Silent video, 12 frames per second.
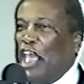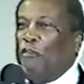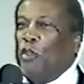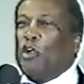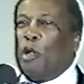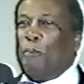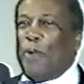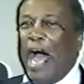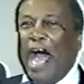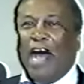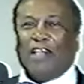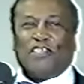If you
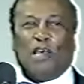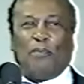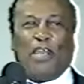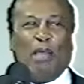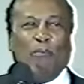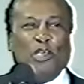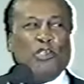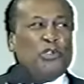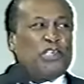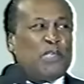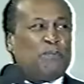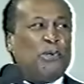compile something, that means
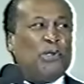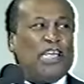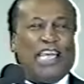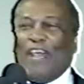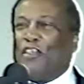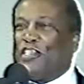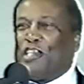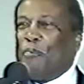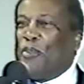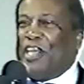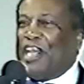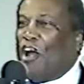you just pulled together
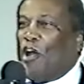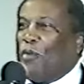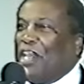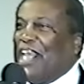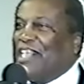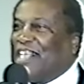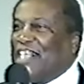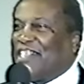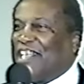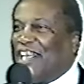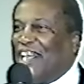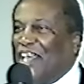something that already
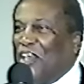existed.